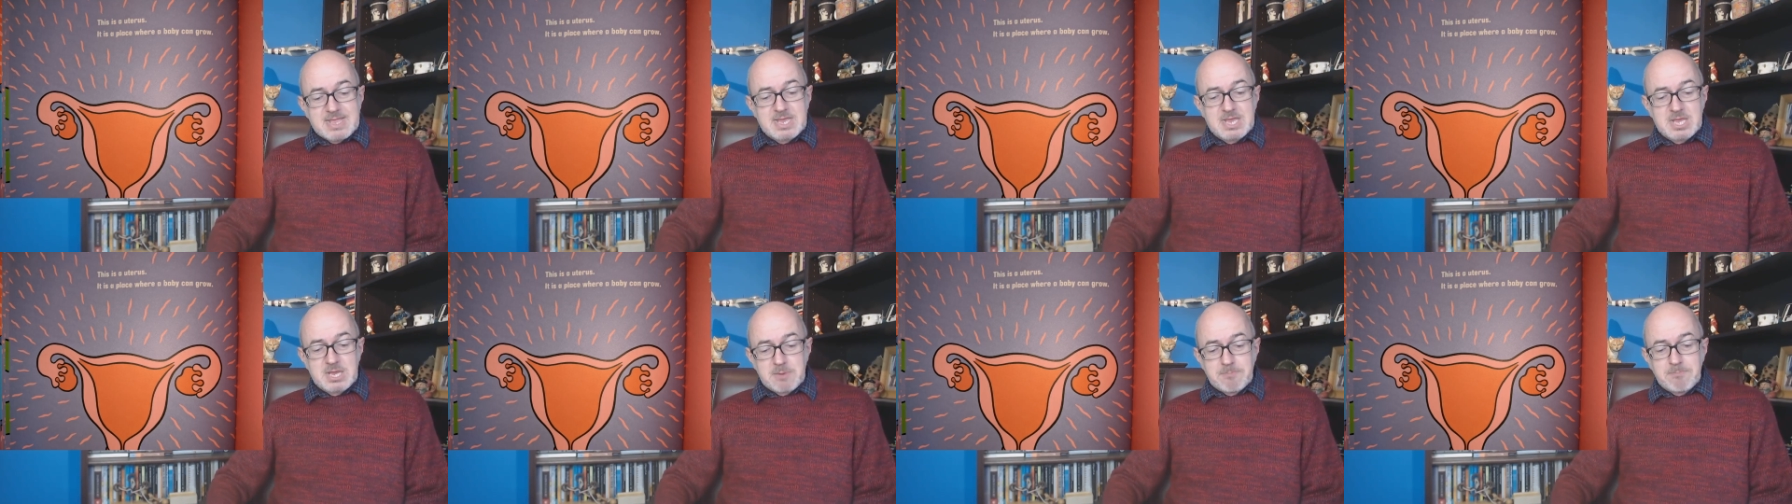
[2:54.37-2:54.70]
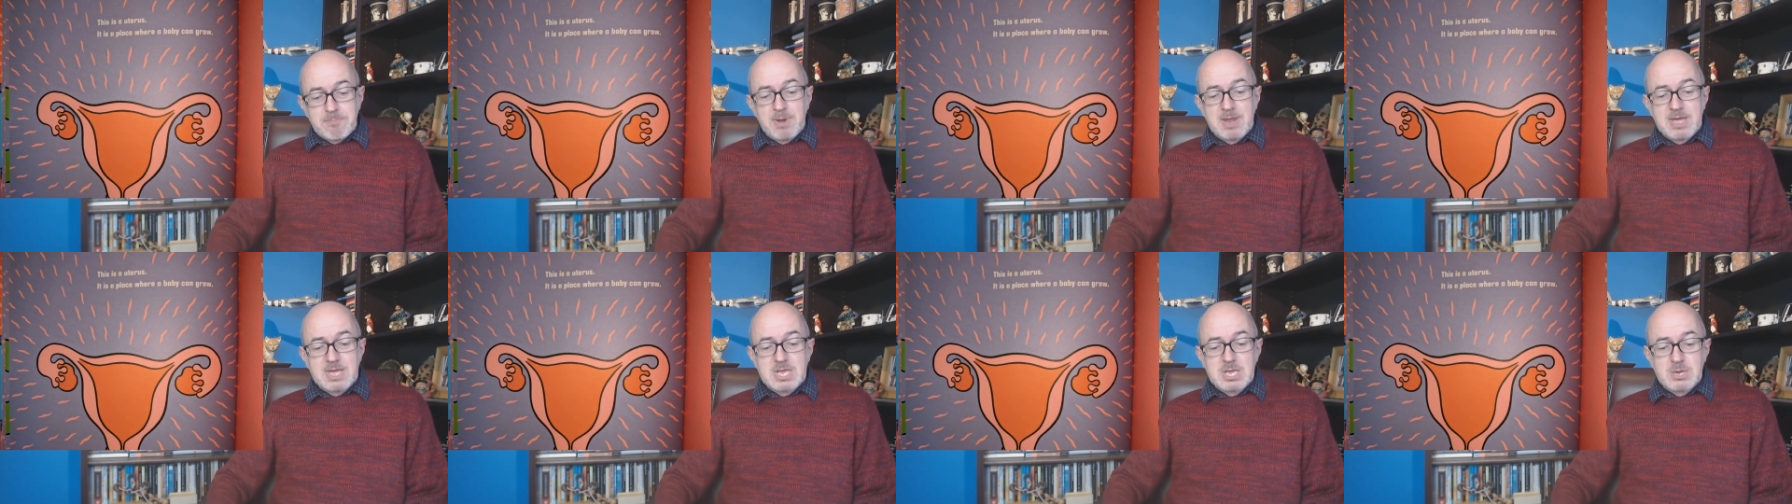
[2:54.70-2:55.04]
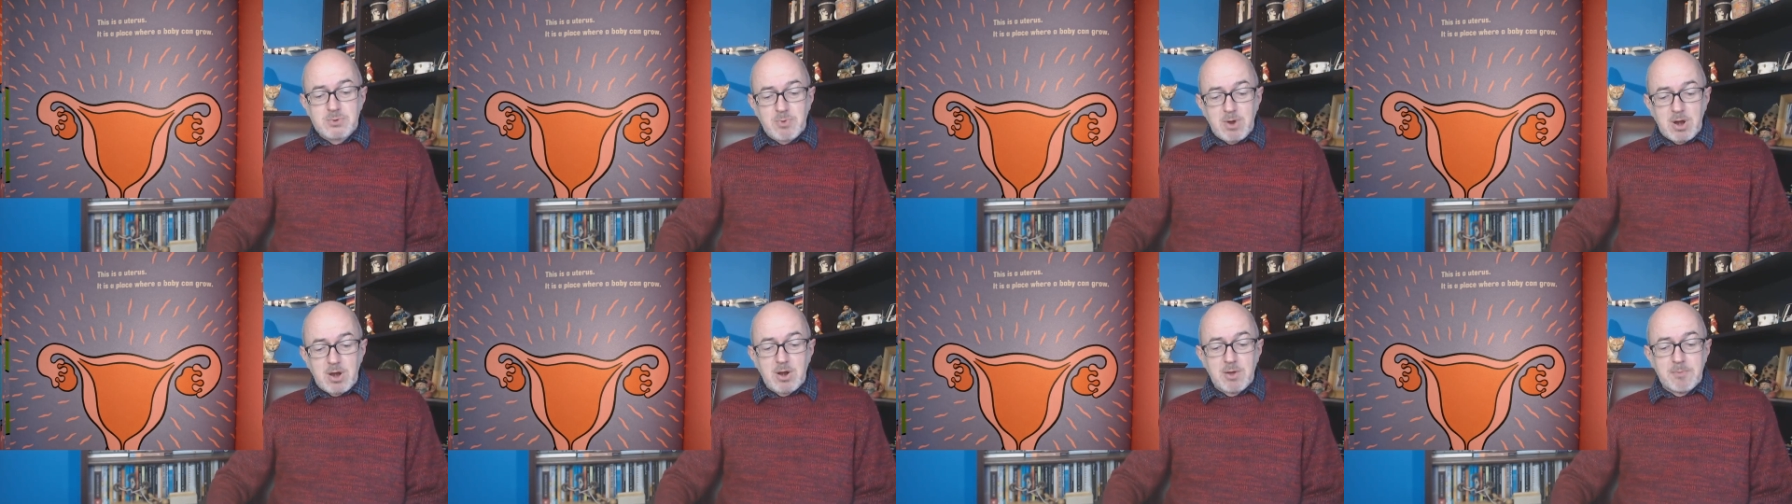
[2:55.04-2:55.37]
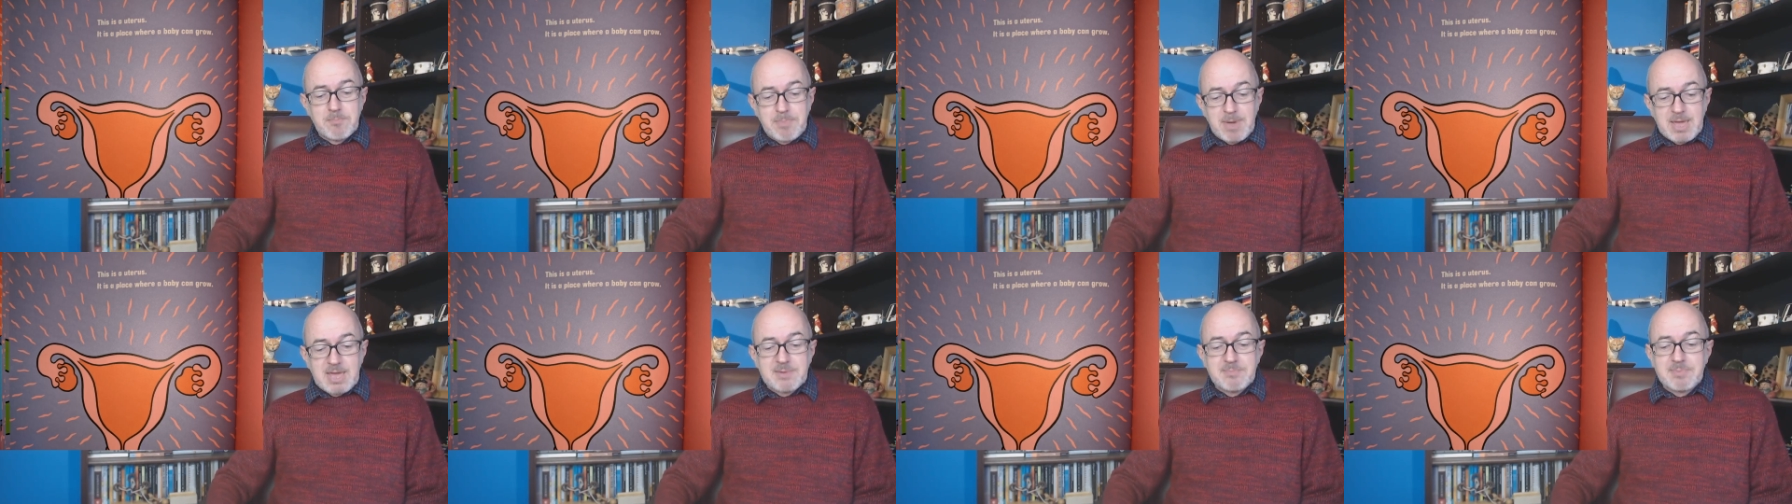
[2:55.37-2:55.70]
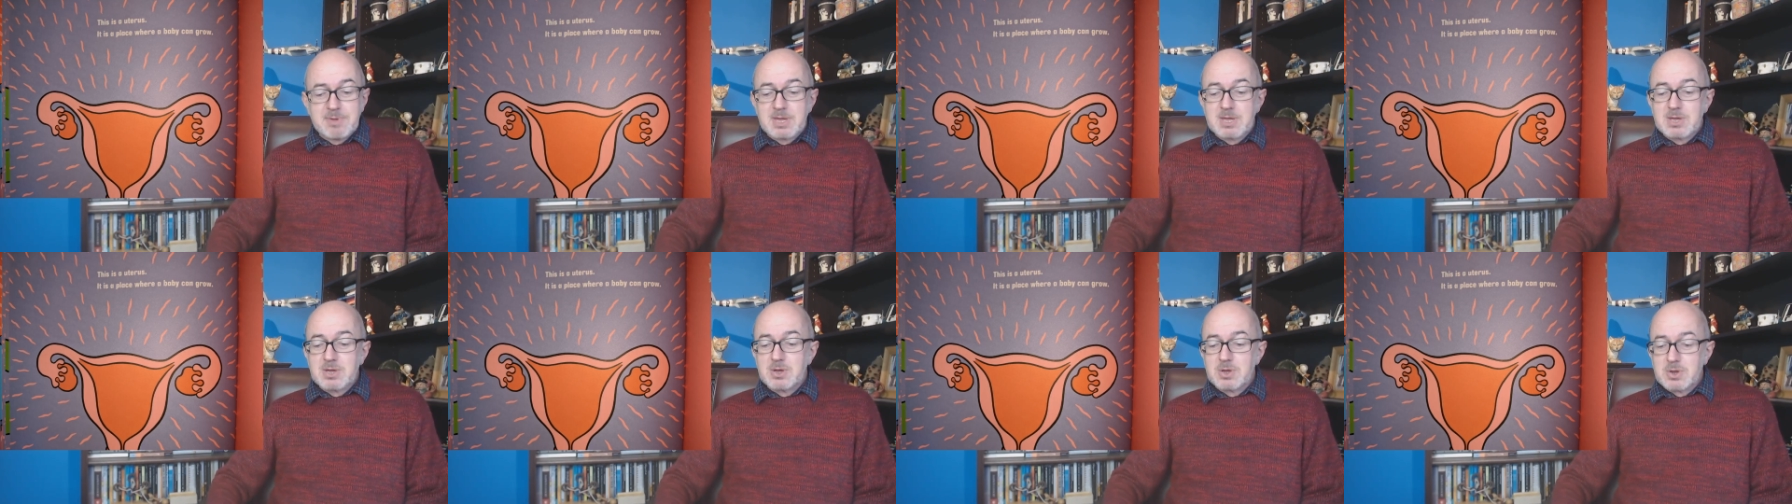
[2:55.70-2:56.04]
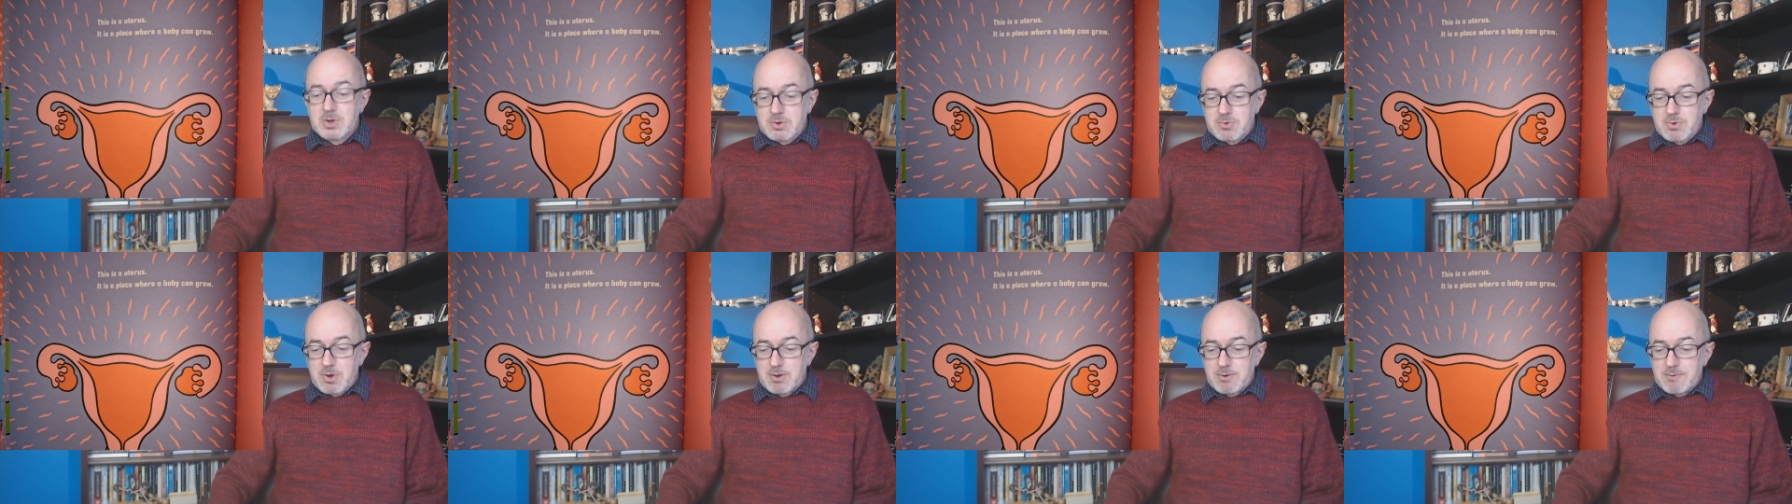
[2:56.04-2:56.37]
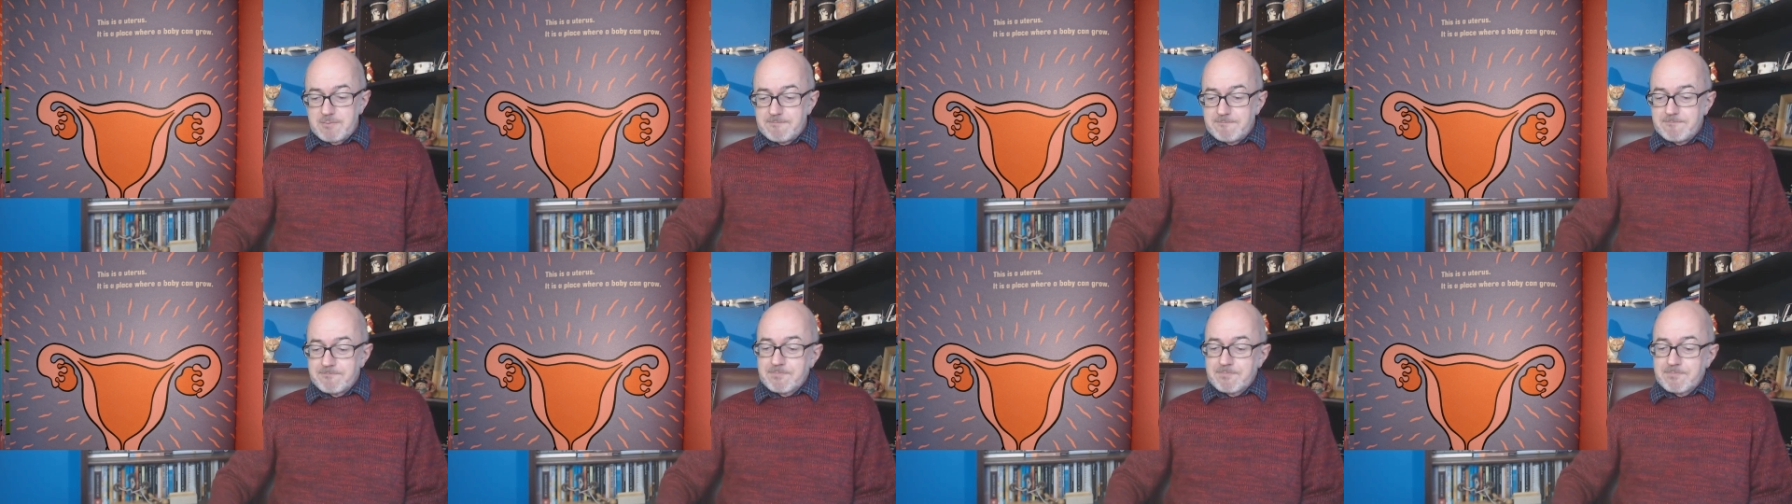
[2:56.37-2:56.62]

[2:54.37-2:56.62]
is a place where a baby can grow.